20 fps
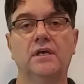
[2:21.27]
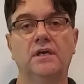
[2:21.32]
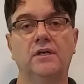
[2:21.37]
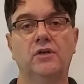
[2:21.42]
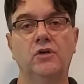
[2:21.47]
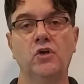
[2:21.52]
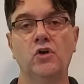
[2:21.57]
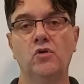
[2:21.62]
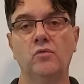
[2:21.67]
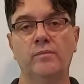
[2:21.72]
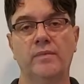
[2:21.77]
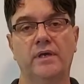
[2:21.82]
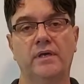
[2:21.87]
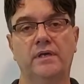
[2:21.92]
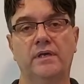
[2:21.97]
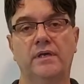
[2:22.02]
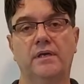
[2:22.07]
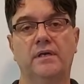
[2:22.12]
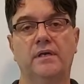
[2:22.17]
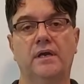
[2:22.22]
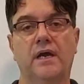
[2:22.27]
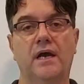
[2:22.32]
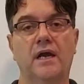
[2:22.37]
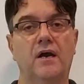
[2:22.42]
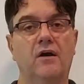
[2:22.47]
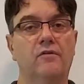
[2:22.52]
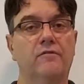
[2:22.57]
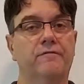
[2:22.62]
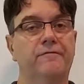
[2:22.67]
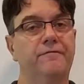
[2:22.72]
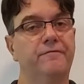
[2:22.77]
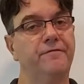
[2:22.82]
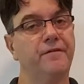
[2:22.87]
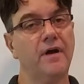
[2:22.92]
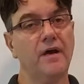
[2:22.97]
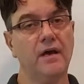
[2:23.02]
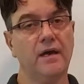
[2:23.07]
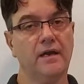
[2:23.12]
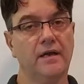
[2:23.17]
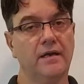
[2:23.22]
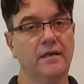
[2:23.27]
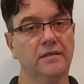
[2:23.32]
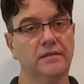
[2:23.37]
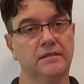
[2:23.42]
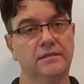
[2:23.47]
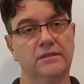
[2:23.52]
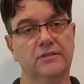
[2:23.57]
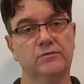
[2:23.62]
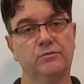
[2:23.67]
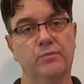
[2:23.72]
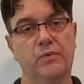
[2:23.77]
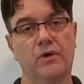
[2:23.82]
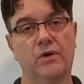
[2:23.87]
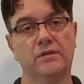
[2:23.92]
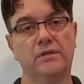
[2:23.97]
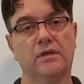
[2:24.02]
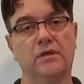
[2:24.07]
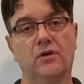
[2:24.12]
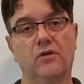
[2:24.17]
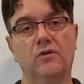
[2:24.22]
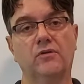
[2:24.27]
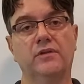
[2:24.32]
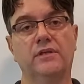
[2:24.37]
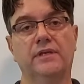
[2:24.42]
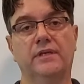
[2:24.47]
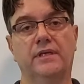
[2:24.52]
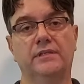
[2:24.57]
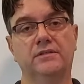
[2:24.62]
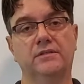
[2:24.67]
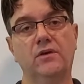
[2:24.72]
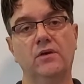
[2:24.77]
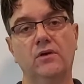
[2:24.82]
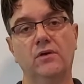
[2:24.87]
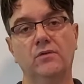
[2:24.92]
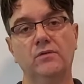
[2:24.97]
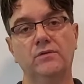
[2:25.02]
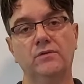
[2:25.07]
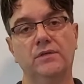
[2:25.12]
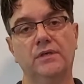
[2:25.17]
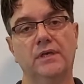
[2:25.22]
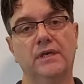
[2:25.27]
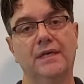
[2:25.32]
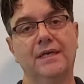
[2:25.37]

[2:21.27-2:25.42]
no matter how far the spot coordinates goes,